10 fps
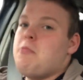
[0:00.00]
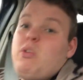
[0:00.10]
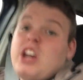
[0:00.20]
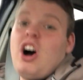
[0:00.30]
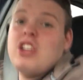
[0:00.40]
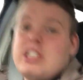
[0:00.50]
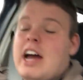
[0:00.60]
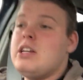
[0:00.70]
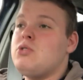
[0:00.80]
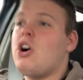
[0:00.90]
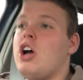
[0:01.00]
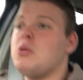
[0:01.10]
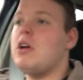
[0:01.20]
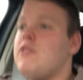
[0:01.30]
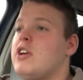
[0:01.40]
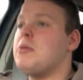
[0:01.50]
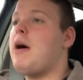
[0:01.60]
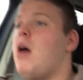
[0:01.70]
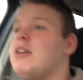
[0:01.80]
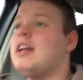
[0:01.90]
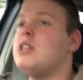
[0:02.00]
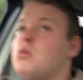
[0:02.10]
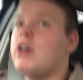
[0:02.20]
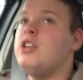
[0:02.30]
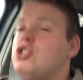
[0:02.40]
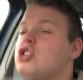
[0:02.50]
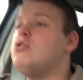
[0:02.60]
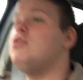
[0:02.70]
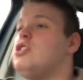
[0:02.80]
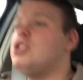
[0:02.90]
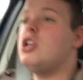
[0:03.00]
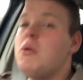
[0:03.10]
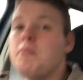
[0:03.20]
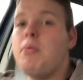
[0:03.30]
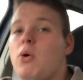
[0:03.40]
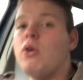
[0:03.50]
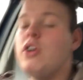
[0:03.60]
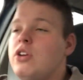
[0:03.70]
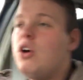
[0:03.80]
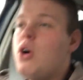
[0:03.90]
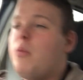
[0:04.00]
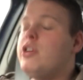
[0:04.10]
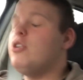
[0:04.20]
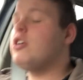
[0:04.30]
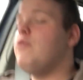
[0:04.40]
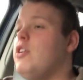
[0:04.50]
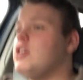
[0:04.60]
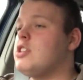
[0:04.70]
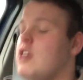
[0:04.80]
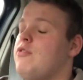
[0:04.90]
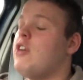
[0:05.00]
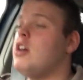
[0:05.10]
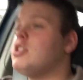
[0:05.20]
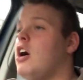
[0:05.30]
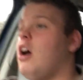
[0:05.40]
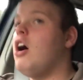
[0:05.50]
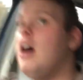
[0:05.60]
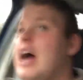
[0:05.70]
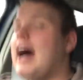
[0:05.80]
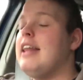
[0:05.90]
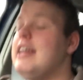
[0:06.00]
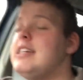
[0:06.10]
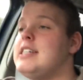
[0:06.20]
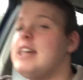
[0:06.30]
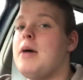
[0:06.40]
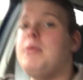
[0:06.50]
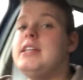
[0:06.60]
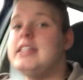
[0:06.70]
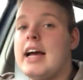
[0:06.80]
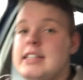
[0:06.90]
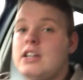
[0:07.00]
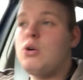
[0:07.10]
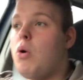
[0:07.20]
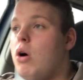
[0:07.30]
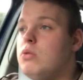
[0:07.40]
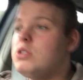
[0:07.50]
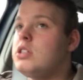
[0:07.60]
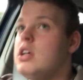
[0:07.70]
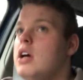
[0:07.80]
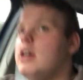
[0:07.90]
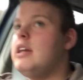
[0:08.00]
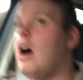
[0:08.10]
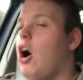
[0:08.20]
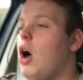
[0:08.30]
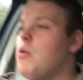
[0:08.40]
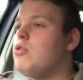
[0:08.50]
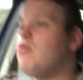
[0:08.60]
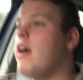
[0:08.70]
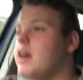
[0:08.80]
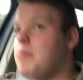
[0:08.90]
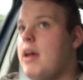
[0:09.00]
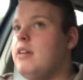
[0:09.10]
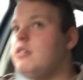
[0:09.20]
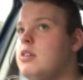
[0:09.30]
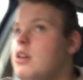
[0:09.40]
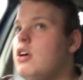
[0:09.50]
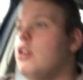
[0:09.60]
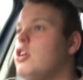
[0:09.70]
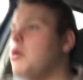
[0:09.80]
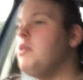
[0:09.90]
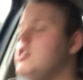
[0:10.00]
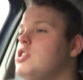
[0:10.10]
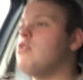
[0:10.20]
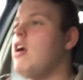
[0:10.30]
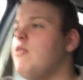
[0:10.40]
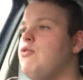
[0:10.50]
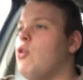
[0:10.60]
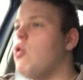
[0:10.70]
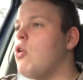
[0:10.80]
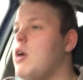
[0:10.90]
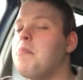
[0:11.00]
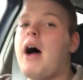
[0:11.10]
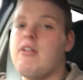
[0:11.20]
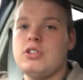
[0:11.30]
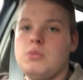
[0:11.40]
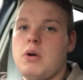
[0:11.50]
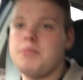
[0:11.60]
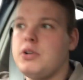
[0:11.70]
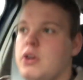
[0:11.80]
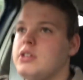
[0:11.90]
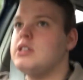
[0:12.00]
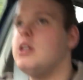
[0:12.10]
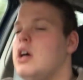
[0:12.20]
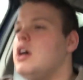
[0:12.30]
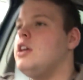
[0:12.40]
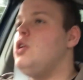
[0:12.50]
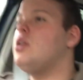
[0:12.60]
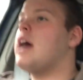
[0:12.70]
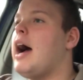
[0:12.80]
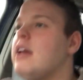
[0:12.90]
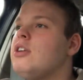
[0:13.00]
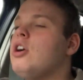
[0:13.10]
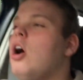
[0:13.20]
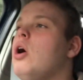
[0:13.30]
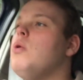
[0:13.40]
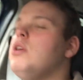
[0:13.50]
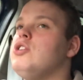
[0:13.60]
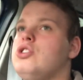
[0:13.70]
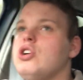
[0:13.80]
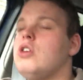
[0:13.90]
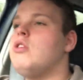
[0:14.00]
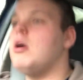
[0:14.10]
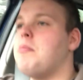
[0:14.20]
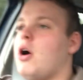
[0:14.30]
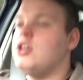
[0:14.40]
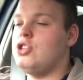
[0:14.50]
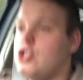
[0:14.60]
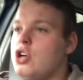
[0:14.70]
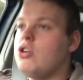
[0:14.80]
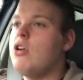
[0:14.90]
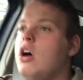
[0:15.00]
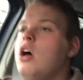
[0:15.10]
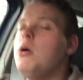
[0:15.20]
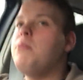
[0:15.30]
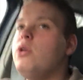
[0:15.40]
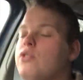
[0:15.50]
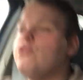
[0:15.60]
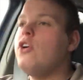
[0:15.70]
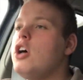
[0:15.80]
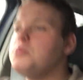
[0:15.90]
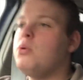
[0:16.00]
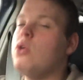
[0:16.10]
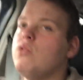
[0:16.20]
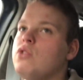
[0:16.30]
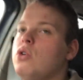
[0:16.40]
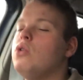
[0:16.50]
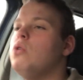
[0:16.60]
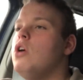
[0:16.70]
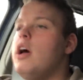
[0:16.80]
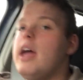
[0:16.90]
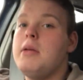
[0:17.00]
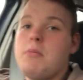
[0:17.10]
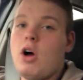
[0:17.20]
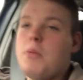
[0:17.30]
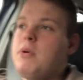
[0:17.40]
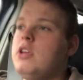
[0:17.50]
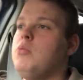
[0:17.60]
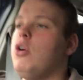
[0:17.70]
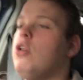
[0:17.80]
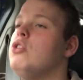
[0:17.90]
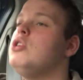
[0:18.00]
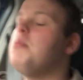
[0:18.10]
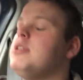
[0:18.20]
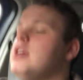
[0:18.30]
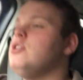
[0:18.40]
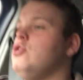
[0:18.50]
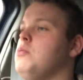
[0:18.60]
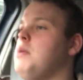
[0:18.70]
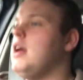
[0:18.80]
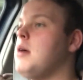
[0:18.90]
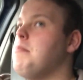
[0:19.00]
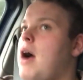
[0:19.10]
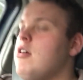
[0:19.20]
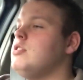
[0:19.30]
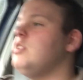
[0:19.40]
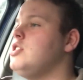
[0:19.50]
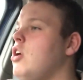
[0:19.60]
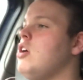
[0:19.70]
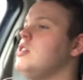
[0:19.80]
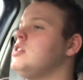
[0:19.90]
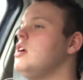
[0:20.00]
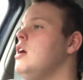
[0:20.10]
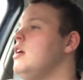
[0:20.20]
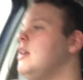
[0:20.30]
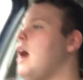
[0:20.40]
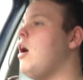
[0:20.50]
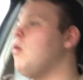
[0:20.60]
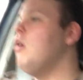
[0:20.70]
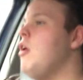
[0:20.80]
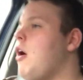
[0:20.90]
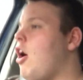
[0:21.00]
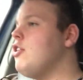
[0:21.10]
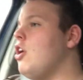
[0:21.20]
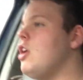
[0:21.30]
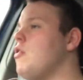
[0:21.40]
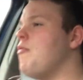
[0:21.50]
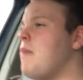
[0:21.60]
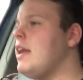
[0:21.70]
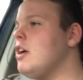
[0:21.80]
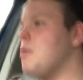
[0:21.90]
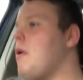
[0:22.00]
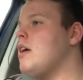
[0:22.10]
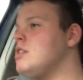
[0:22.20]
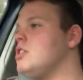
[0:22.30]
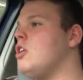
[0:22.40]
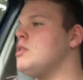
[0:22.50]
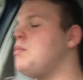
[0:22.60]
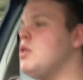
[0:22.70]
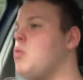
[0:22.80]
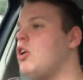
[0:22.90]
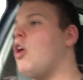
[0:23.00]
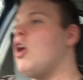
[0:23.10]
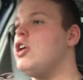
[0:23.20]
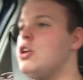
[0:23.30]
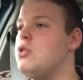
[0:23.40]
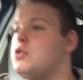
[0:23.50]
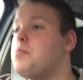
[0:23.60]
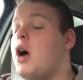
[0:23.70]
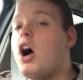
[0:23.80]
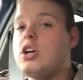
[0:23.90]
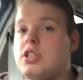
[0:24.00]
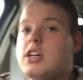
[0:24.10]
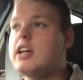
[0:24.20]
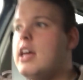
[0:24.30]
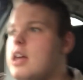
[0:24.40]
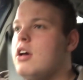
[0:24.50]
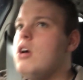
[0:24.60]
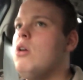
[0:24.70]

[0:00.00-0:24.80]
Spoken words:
we can't change, we can't do anything about, and that's why insurance is so important when you're looking for your first car. And this step is getting quotes. Now I would recommend going straight for comparison websites. You can go insurer by insurer, but your first port of call, in my opinion, 100% should be comparison sites. Now I don't know of many comparison sites, but the one I used personally